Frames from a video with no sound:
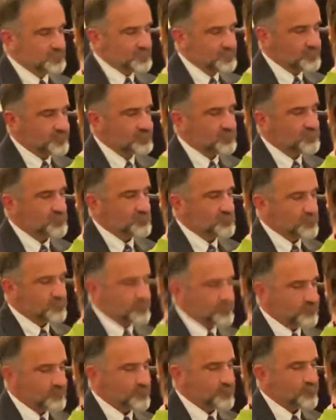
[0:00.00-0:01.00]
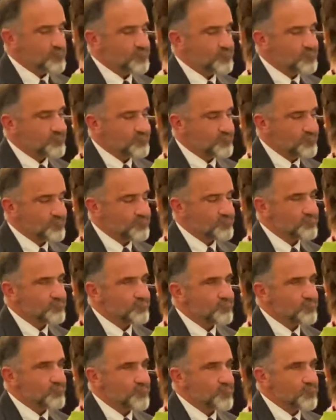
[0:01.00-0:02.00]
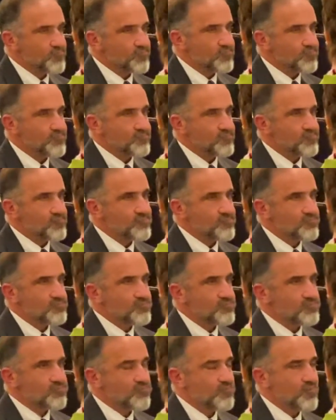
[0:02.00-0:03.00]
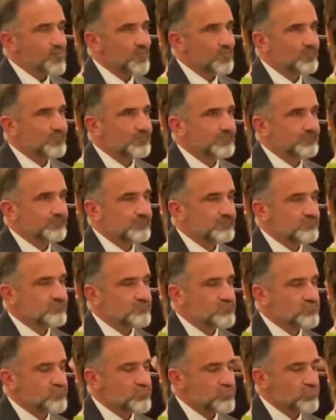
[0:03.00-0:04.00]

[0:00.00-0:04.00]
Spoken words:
And if you think about their policy on policing, Sheriff, you know I've